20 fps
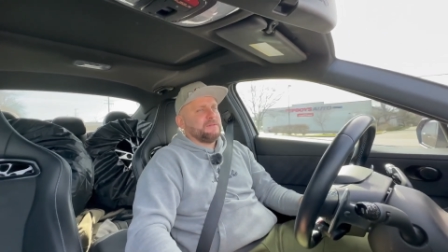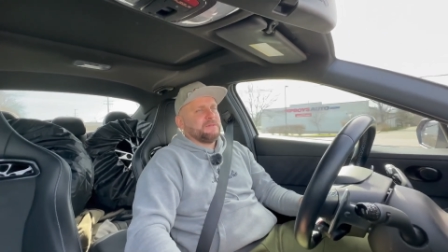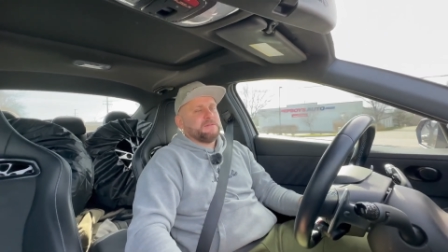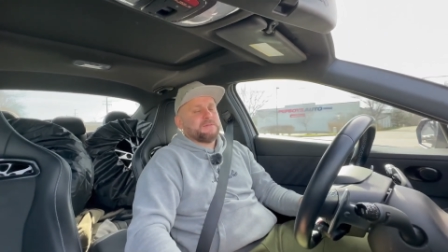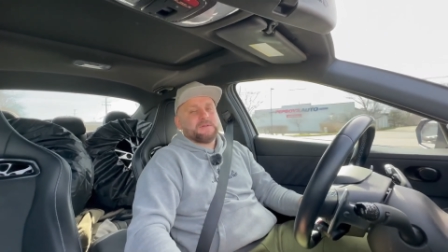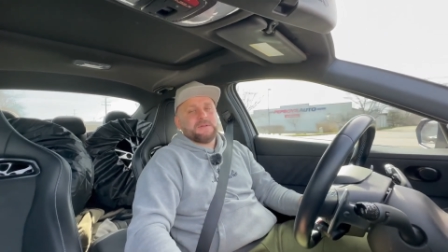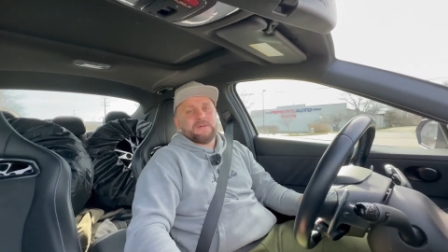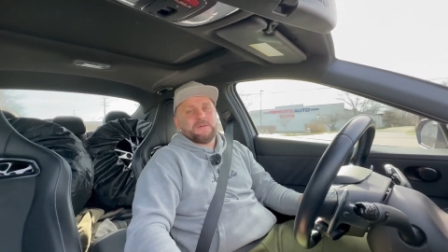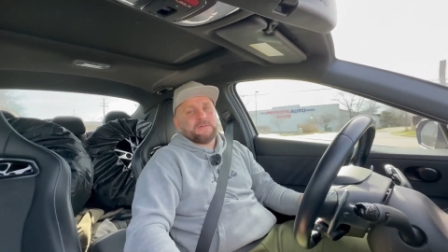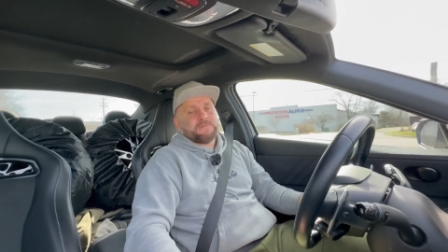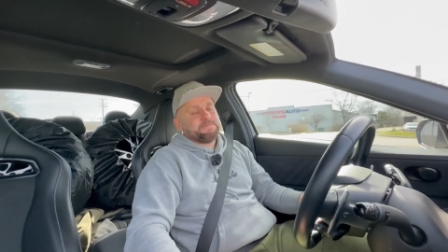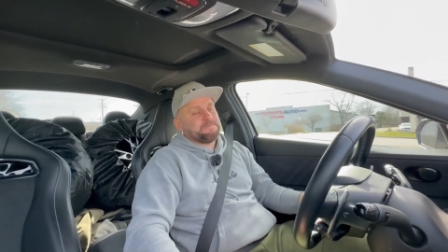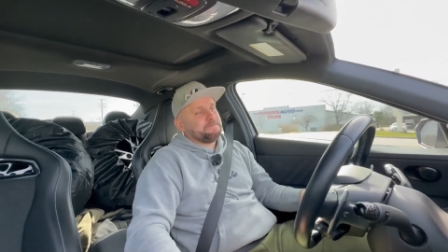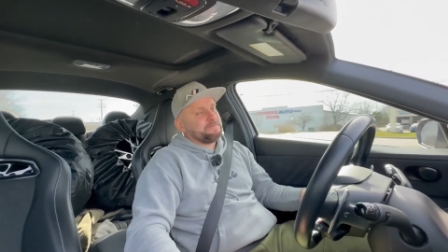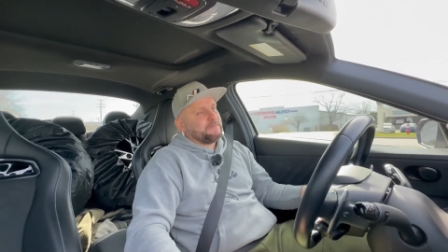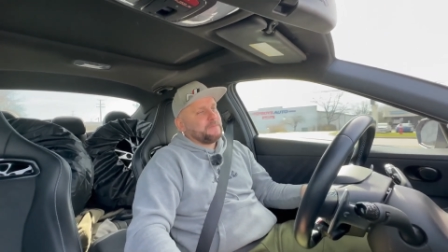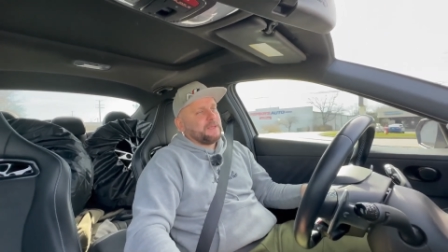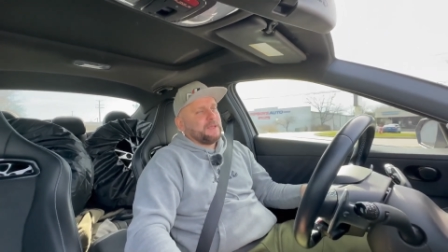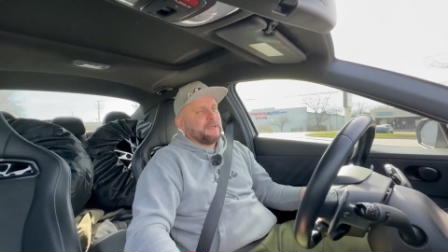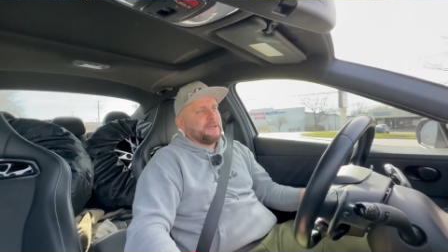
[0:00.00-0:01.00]
So
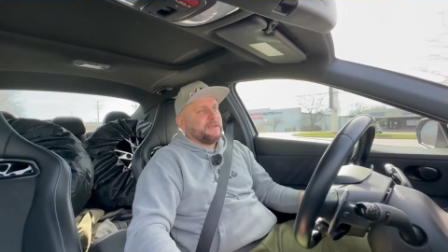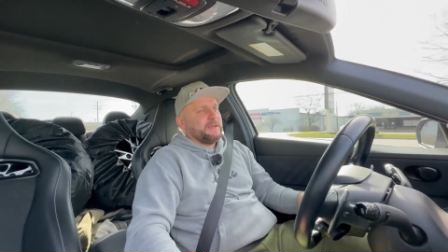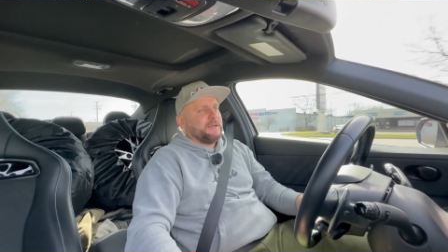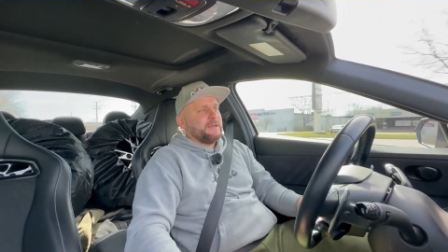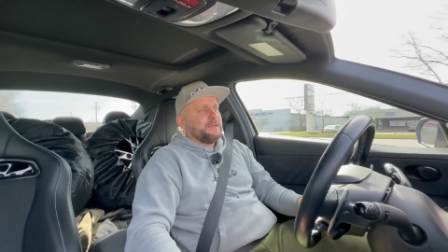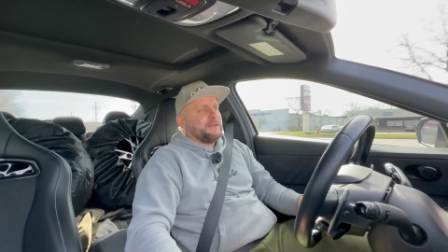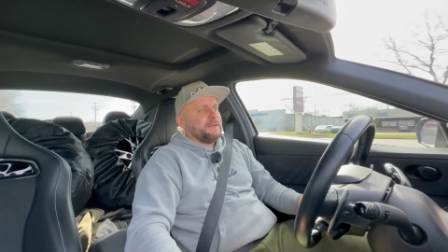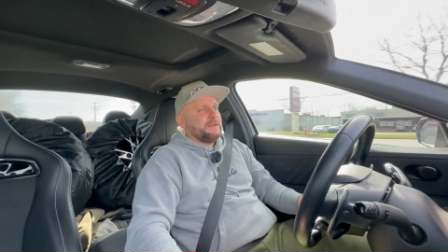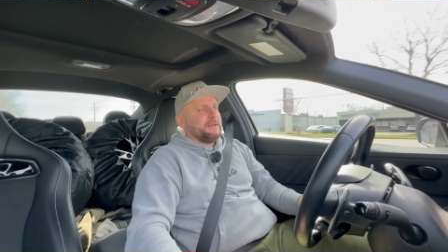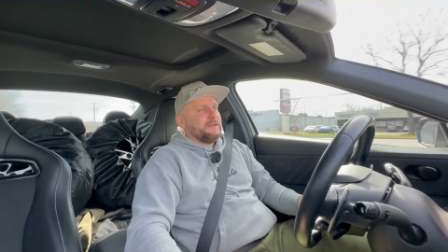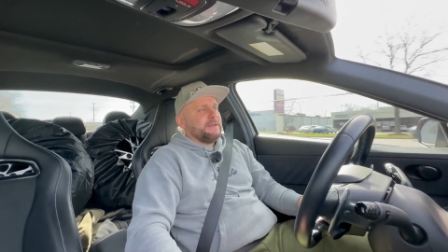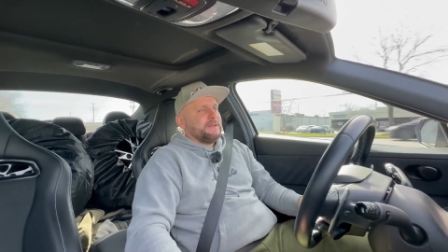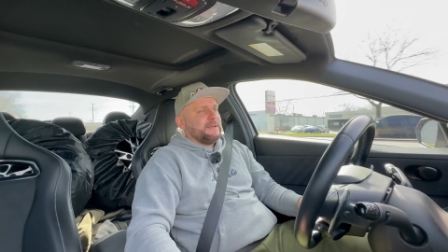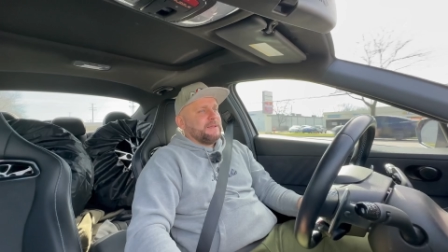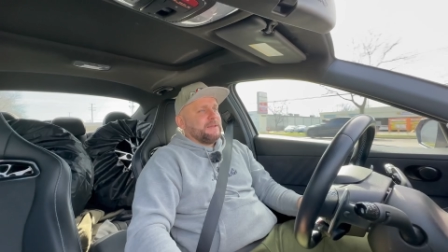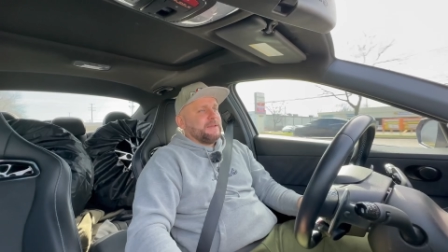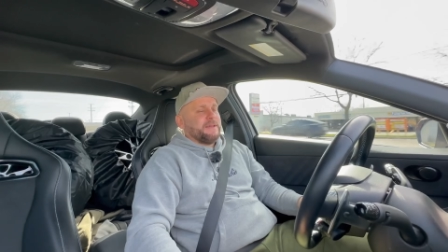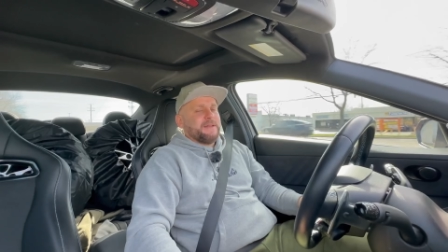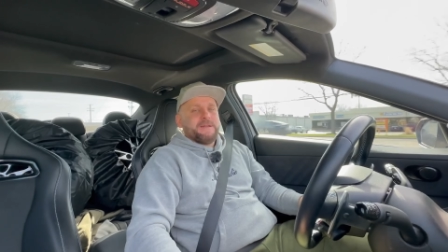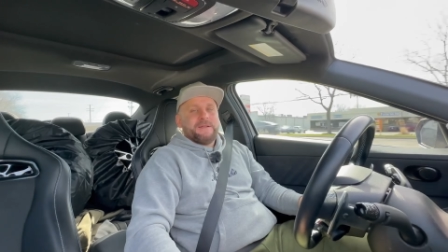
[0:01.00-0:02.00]

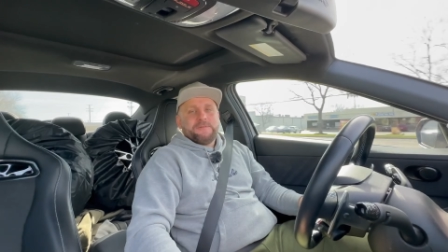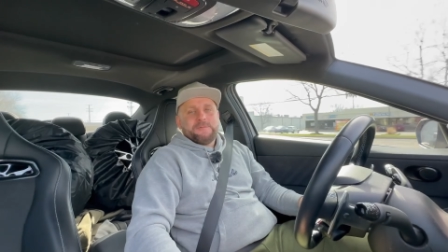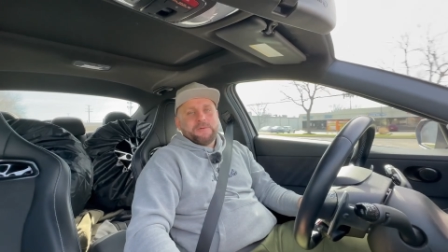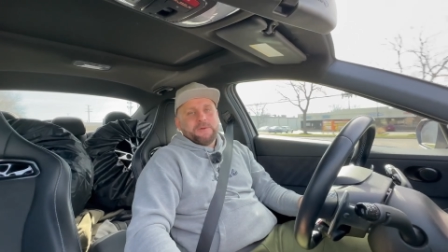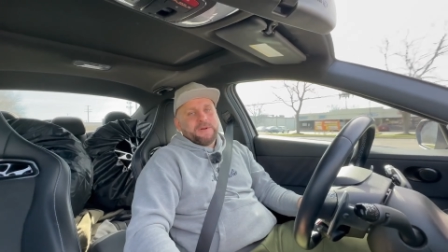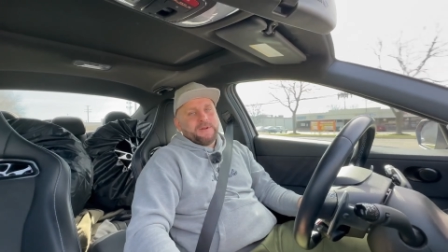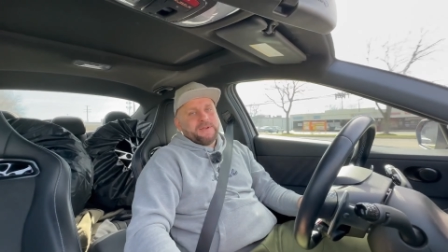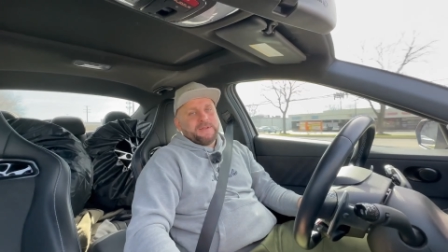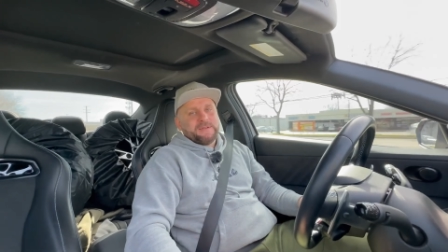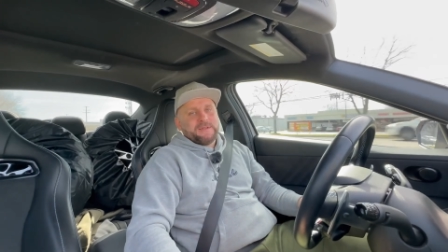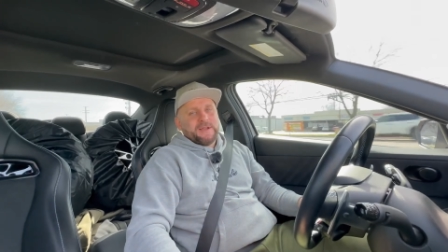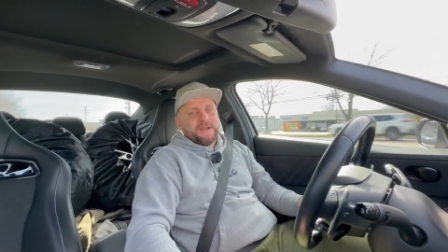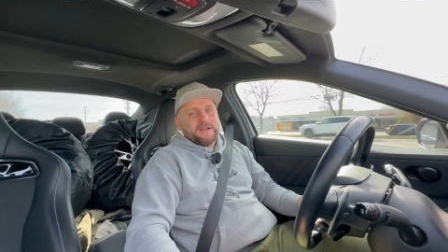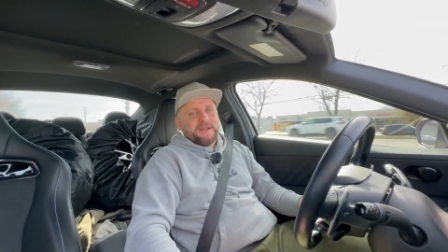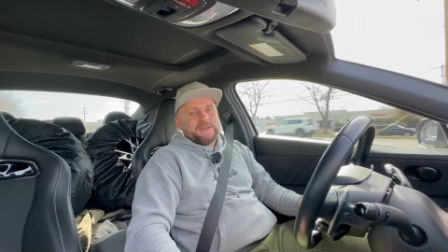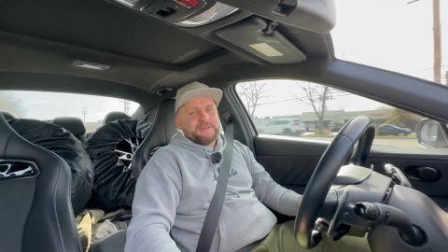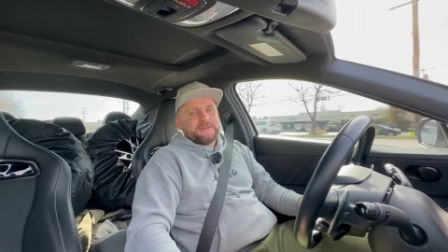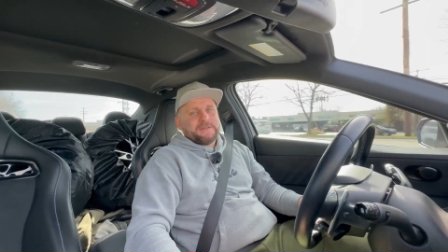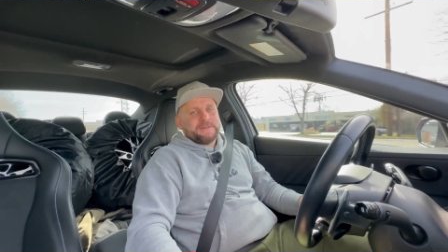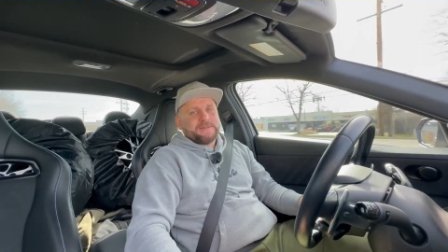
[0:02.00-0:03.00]
it is what it is,
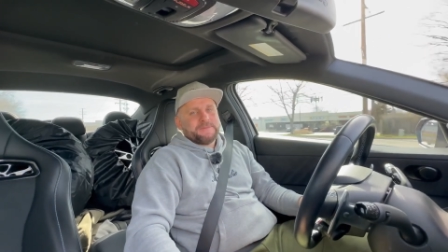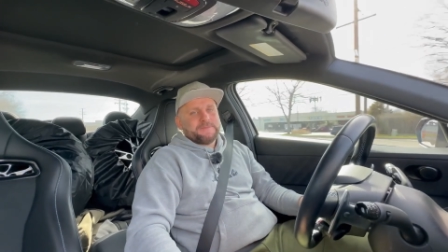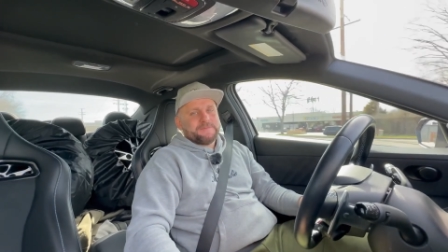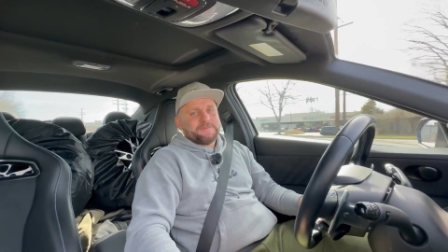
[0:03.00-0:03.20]
guys.